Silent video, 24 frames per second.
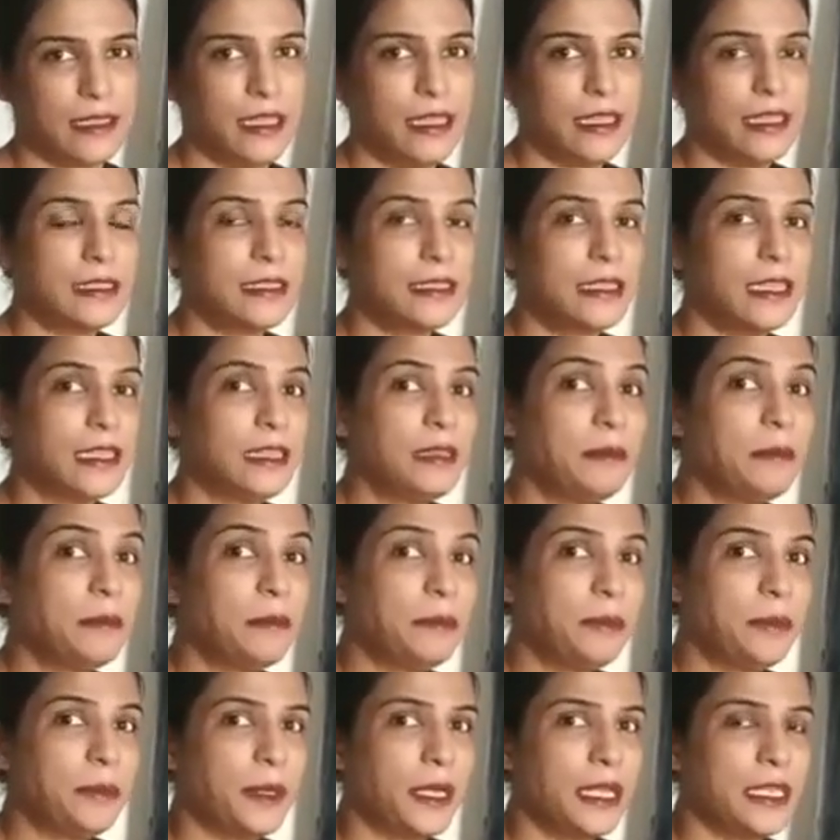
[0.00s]
Is in
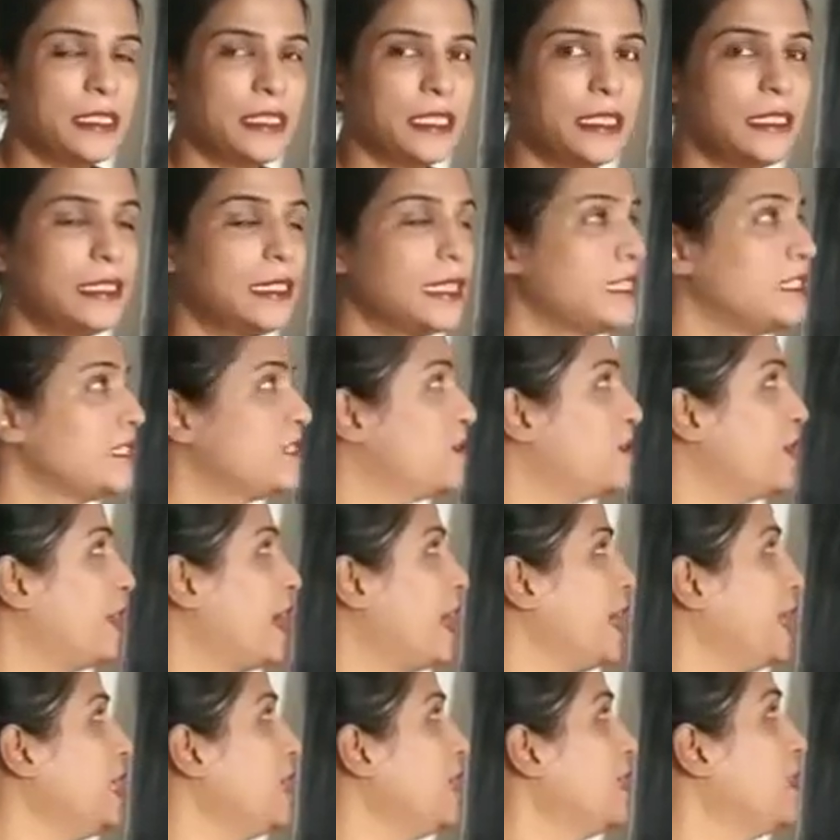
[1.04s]
present tense,
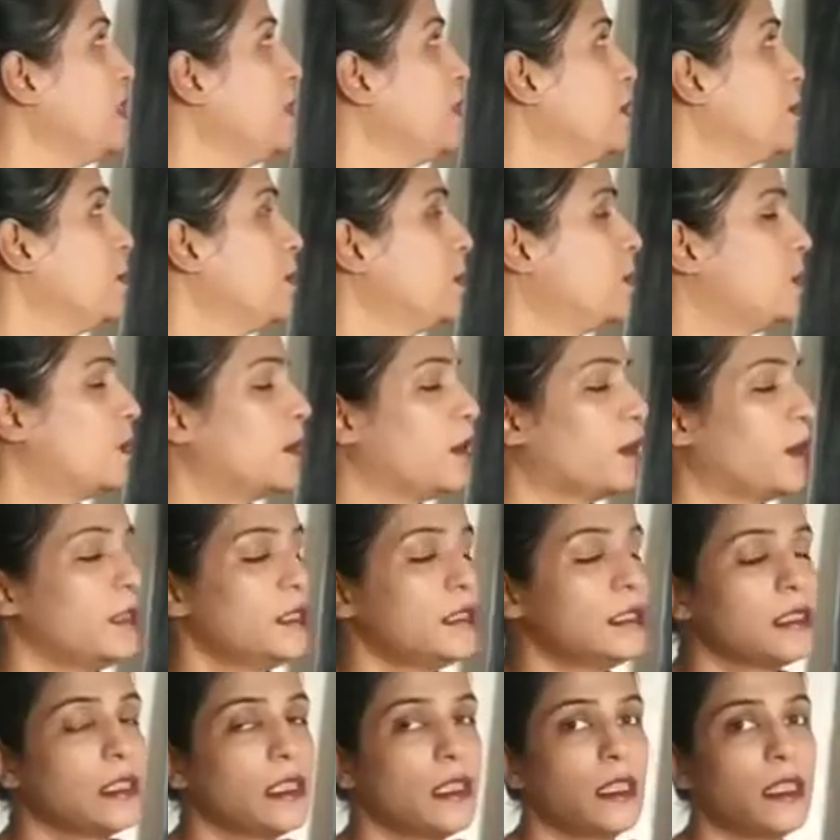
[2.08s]
right?
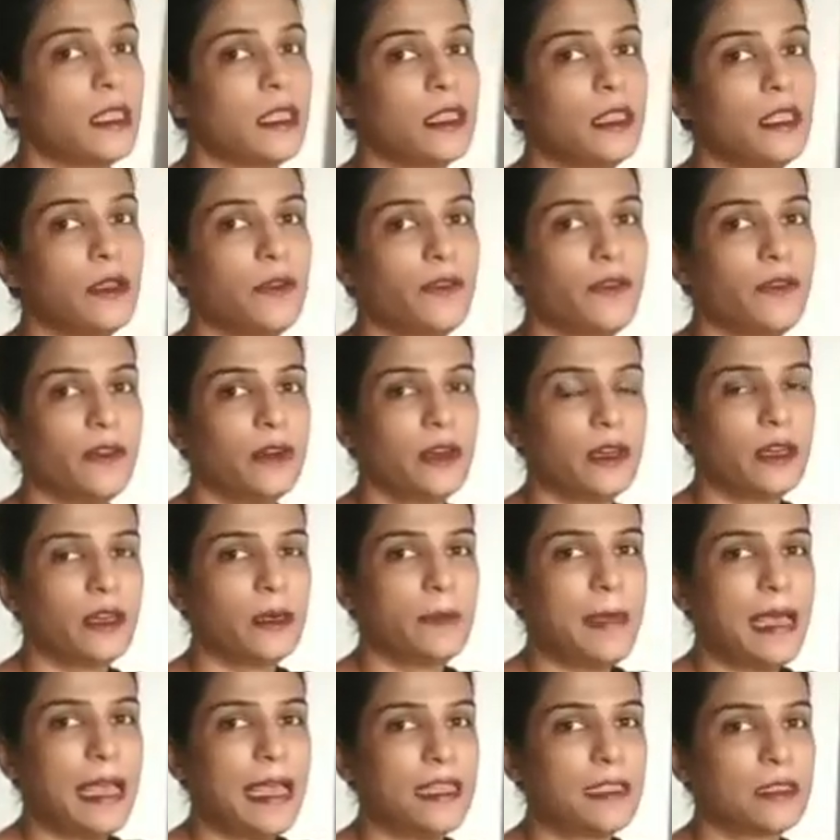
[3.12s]
Because the verb
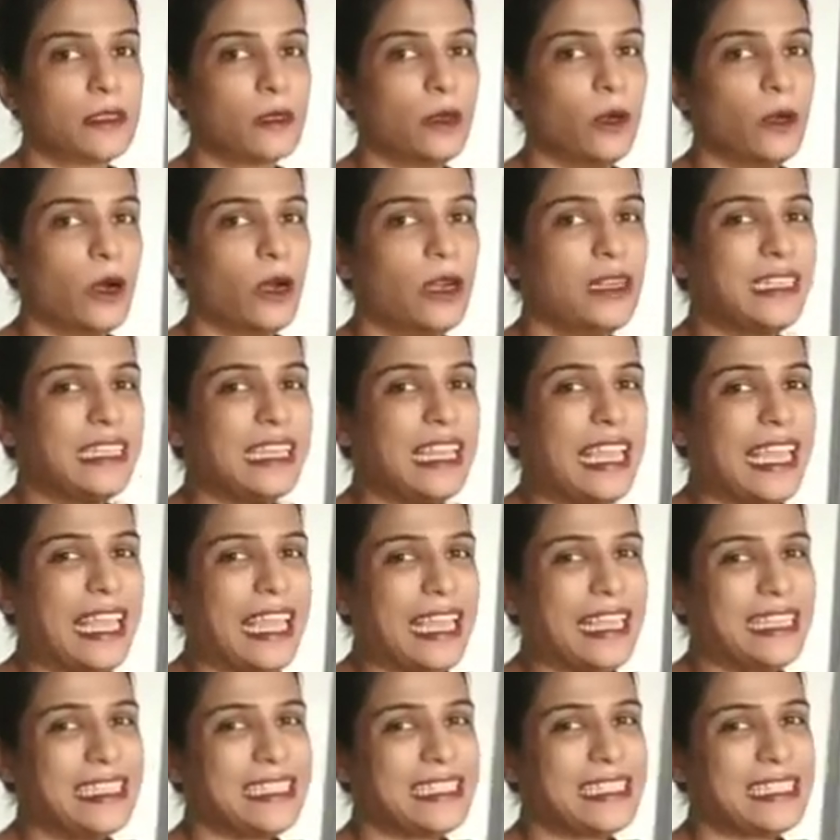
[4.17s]
has got
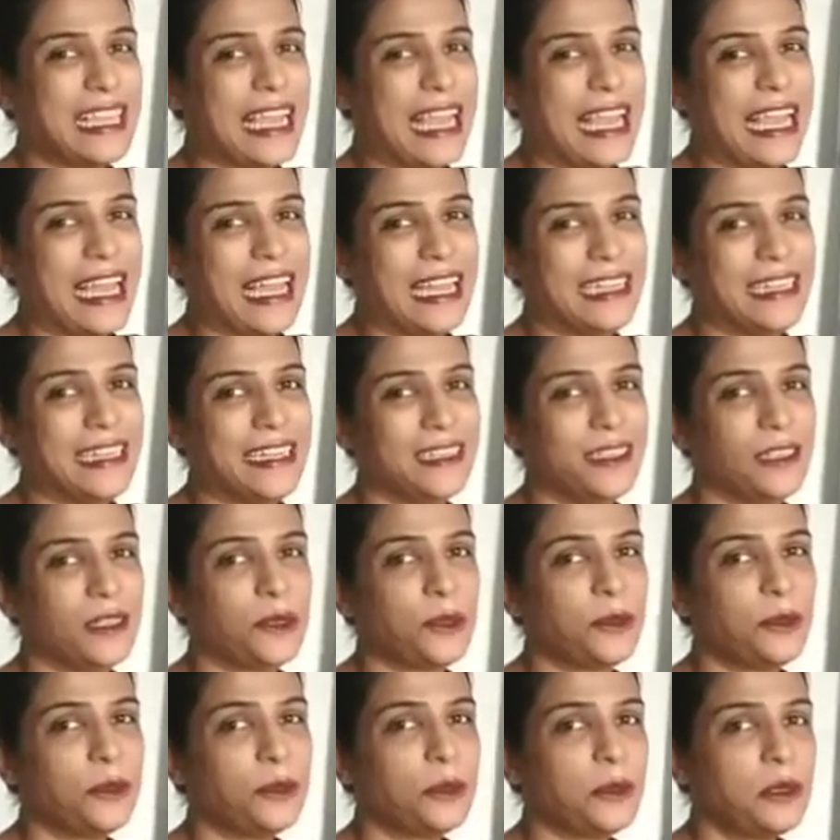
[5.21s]
s added
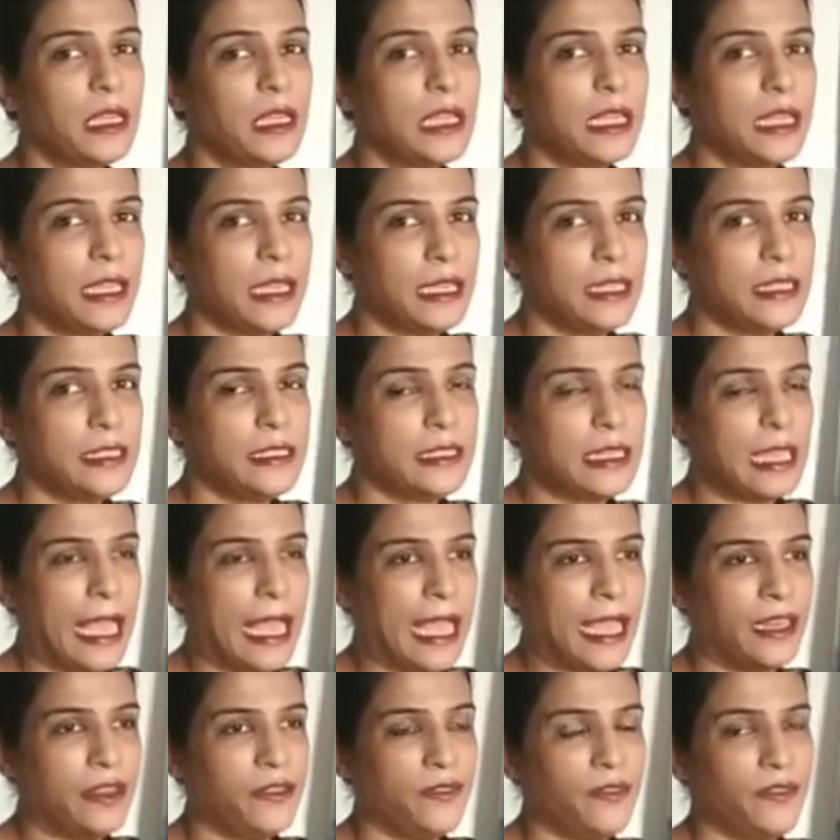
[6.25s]
to it,
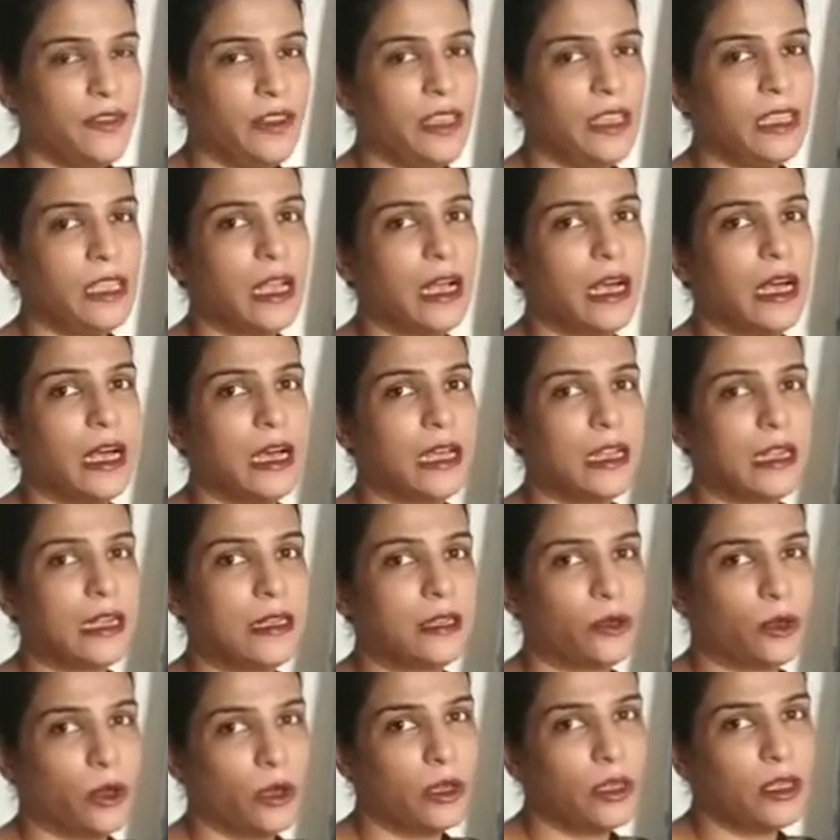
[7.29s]
and we are
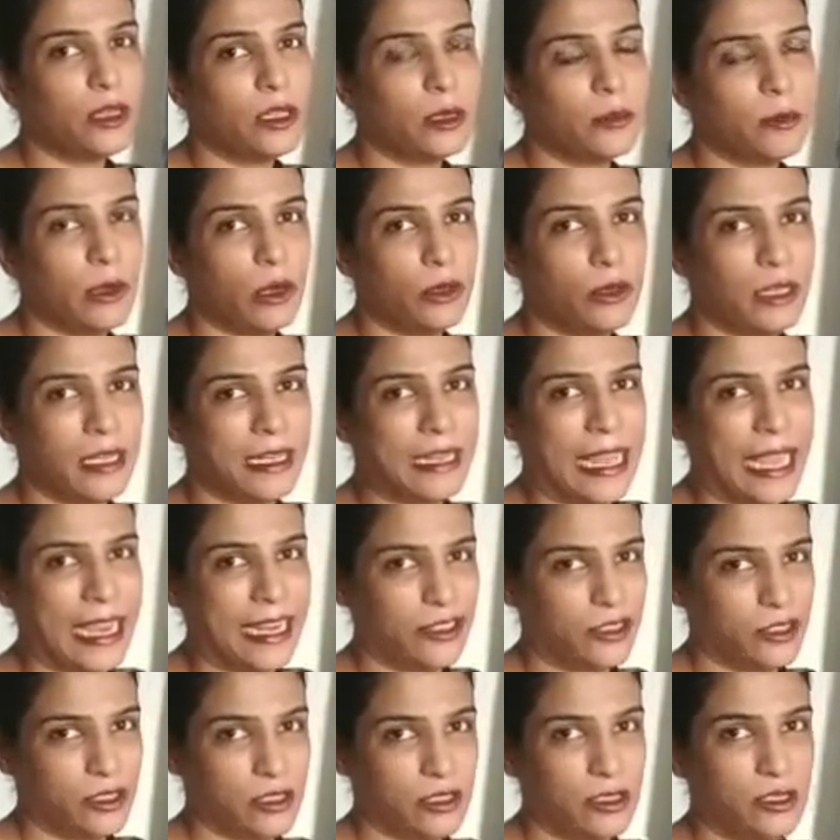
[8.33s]
talking about an
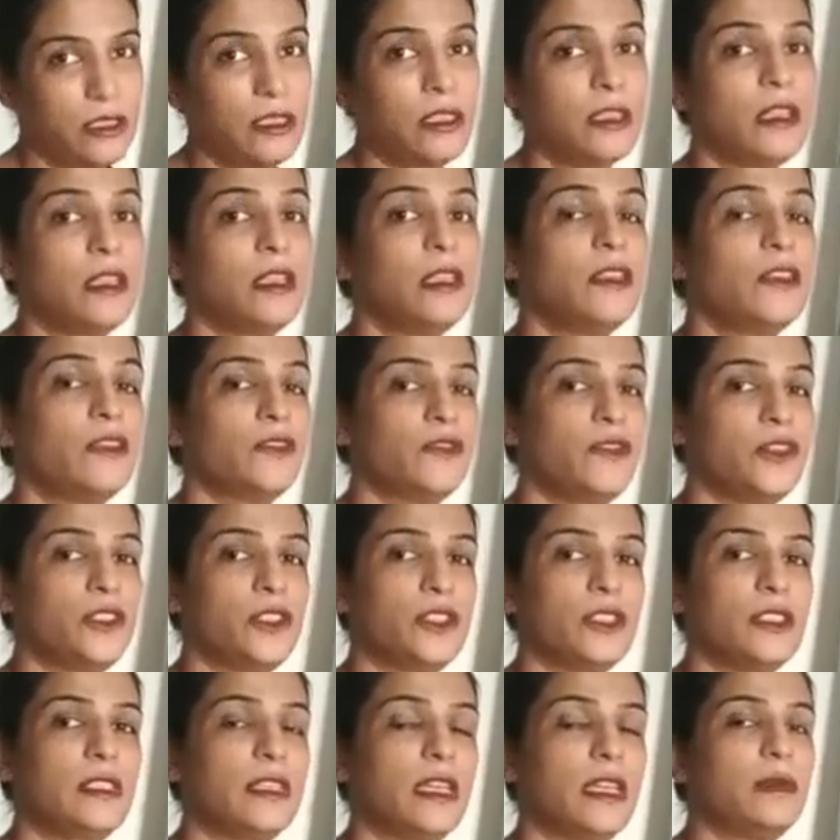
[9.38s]
action which
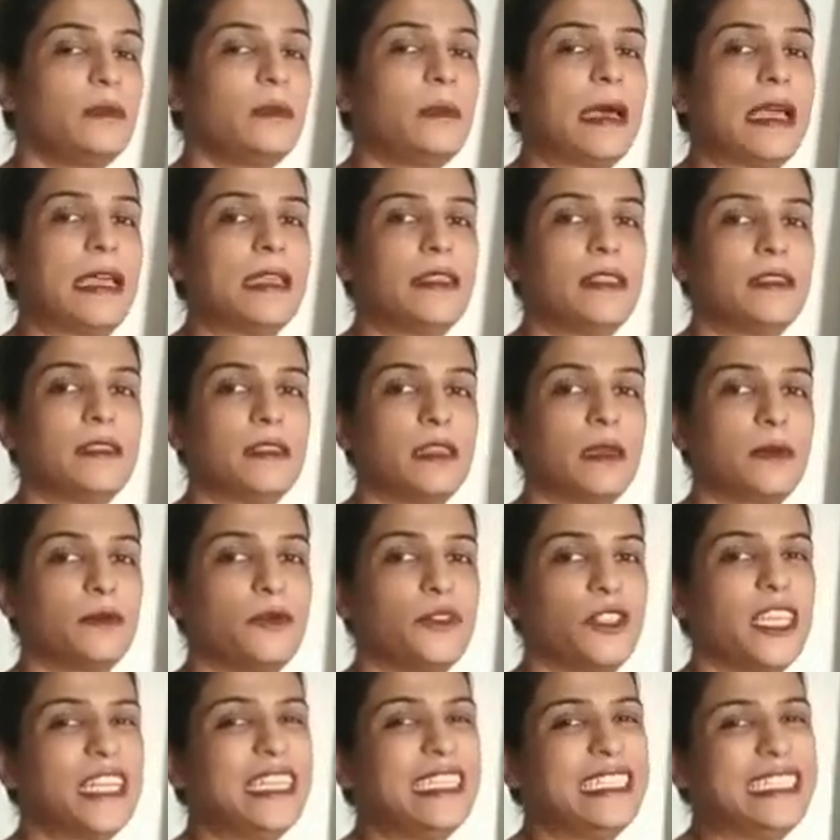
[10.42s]
is done by the
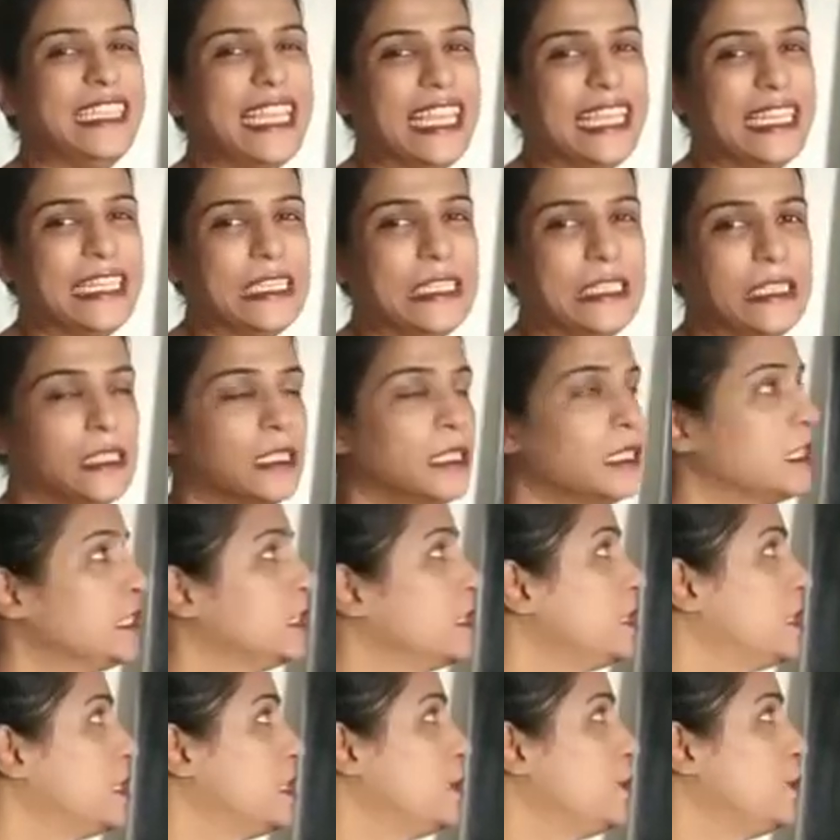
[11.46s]
subject daily.
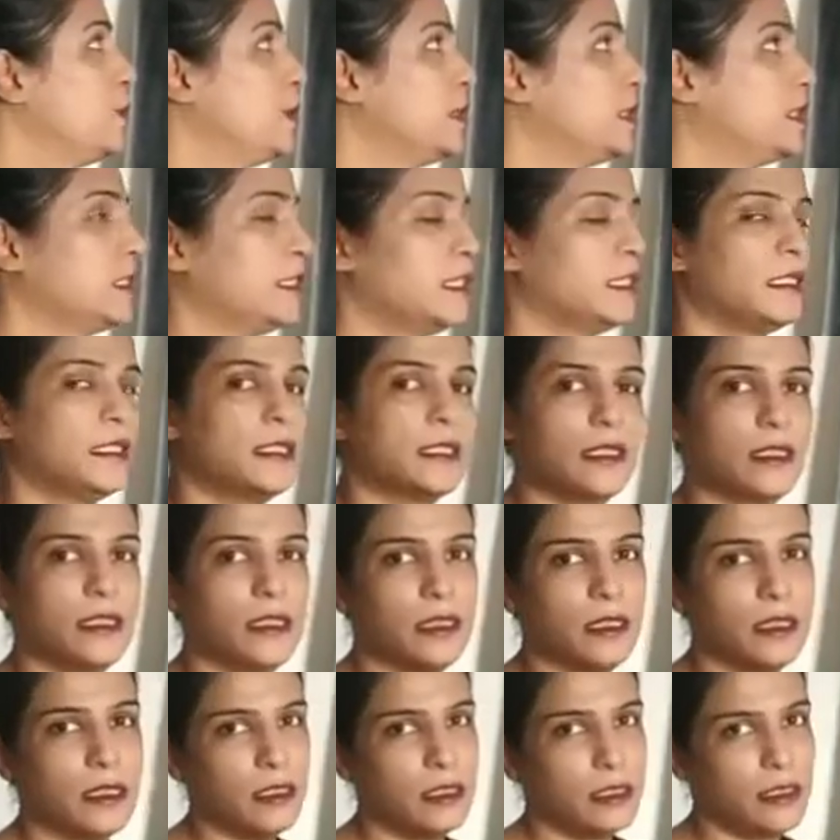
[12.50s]
She visits
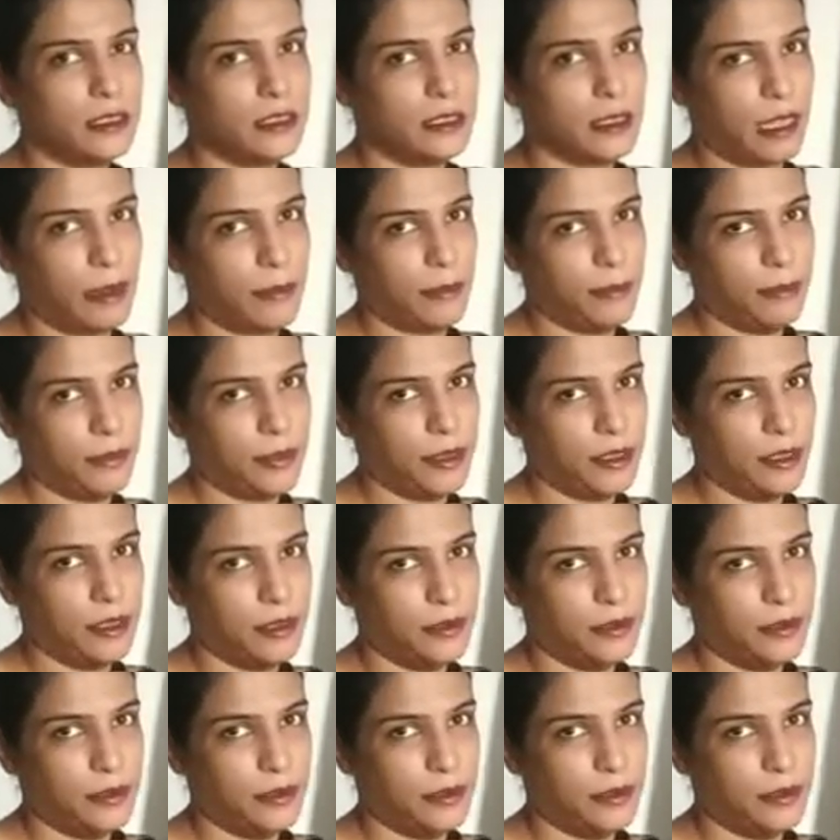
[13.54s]
the temple.